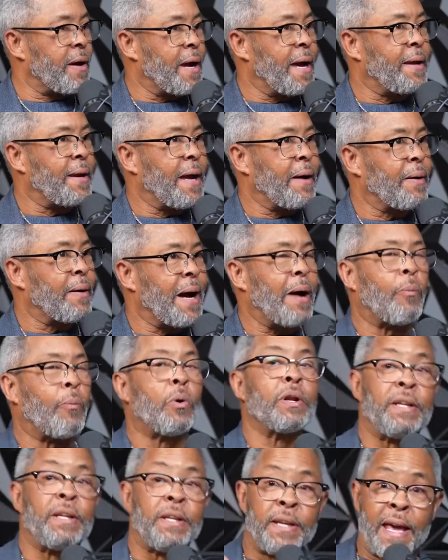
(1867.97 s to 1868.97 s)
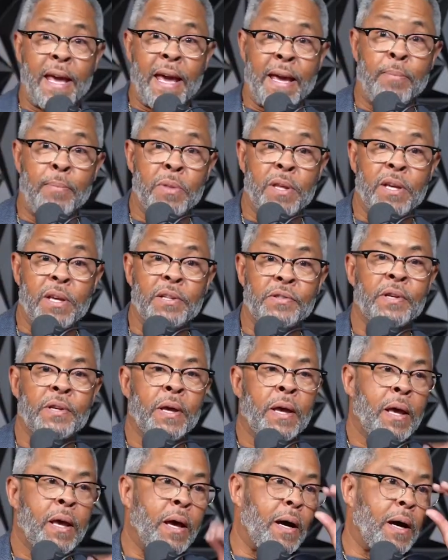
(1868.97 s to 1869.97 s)
and I want to name this
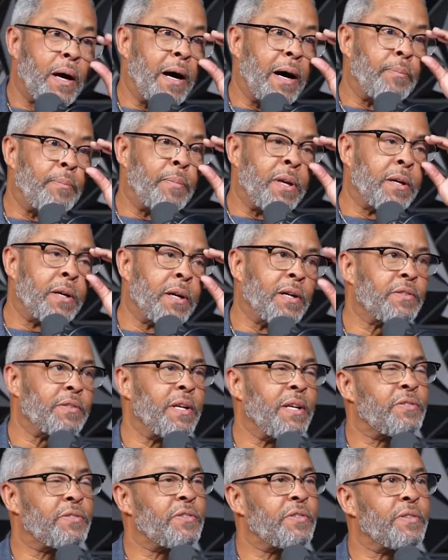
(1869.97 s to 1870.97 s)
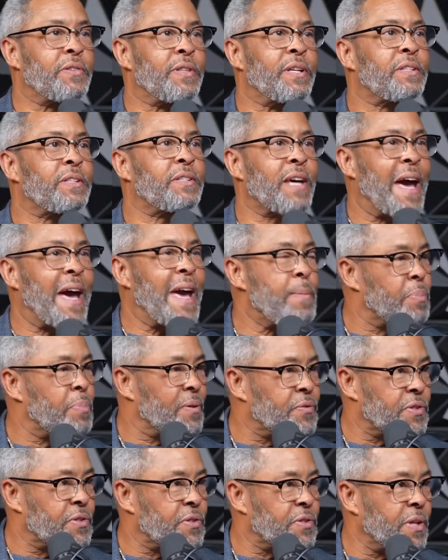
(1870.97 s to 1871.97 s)
because it's the type
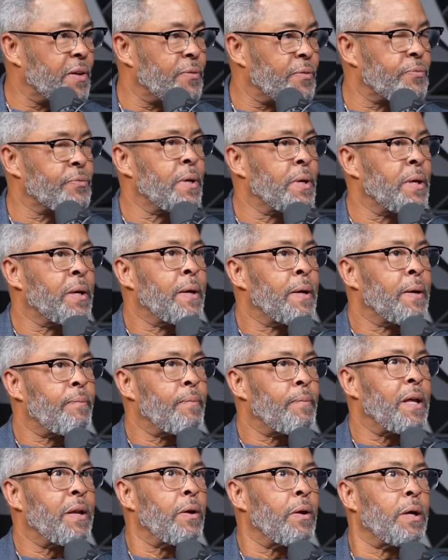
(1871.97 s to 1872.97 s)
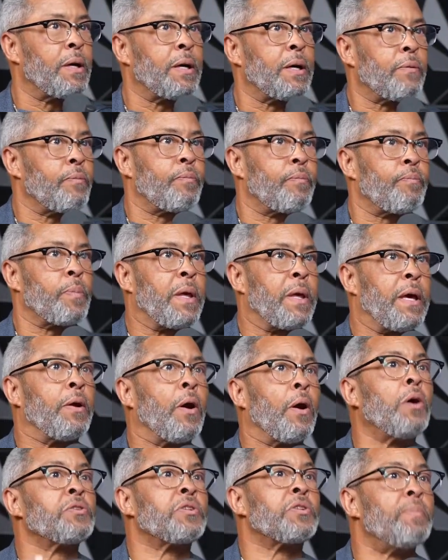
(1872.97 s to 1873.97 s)
of stuff. It
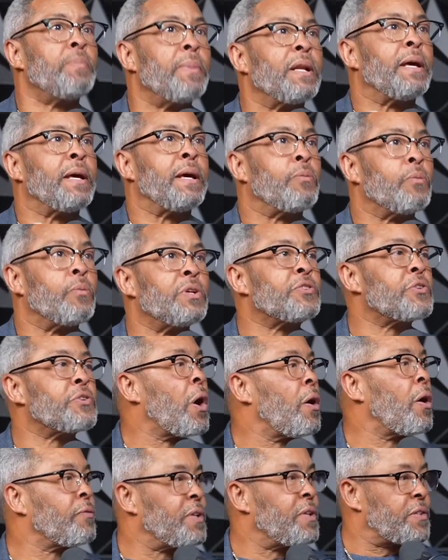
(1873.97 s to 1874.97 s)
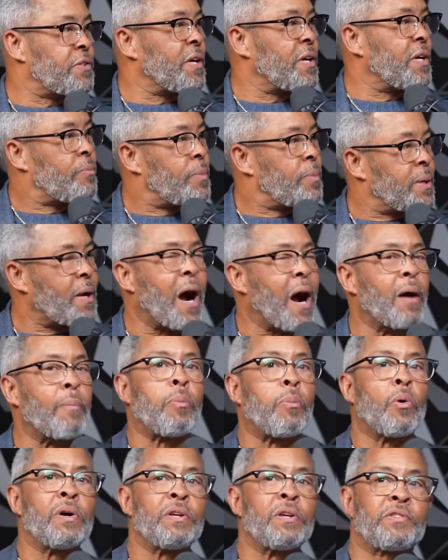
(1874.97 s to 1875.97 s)
ultimately resolved itself, but our
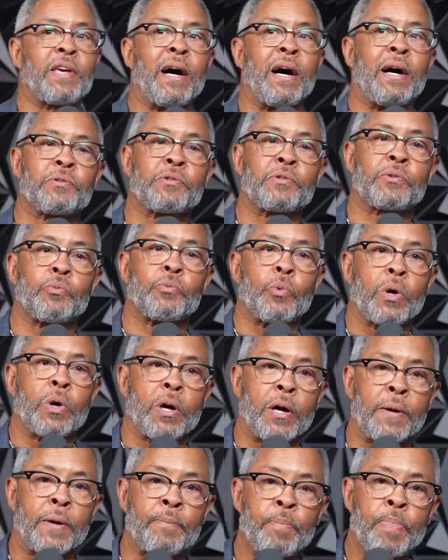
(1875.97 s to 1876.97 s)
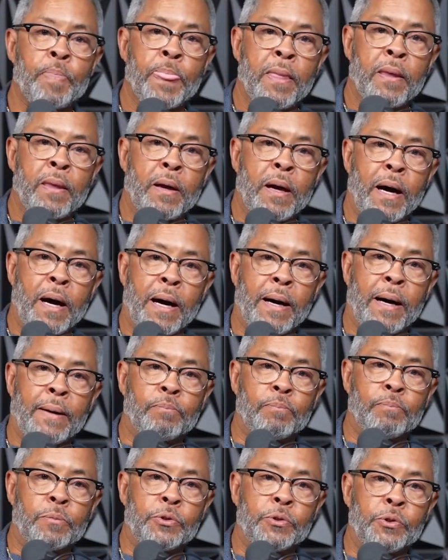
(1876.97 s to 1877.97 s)
Boy Scouts were
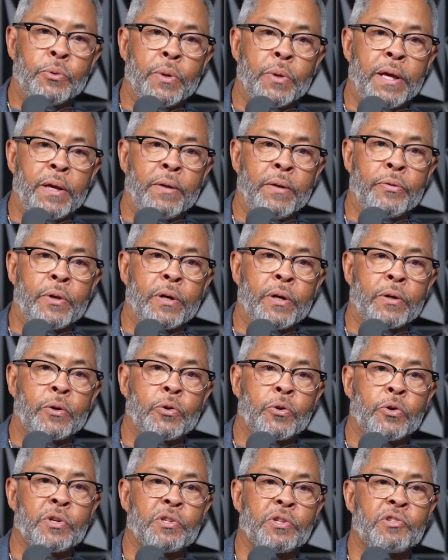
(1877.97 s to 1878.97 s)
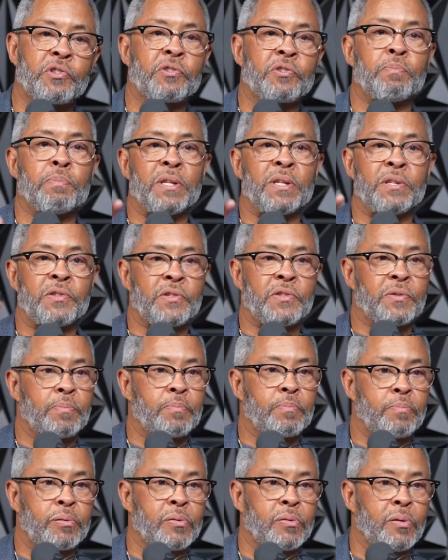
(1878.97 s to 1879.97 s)
doing the Christmas
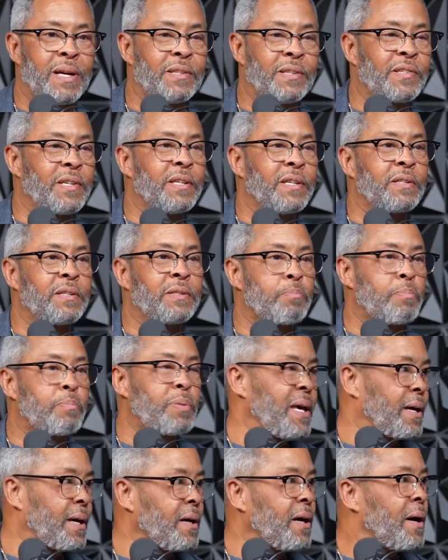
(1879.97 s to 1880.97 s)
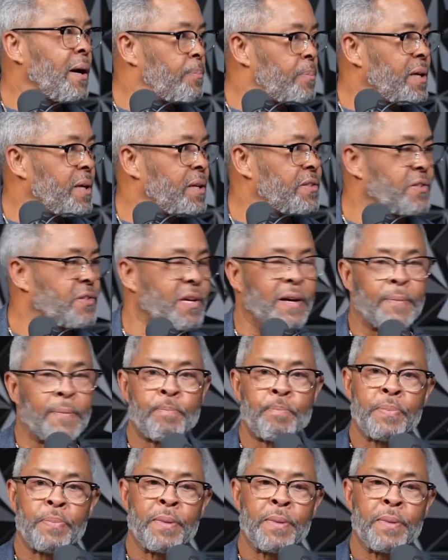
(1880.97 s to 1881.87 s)
present pickup. It's a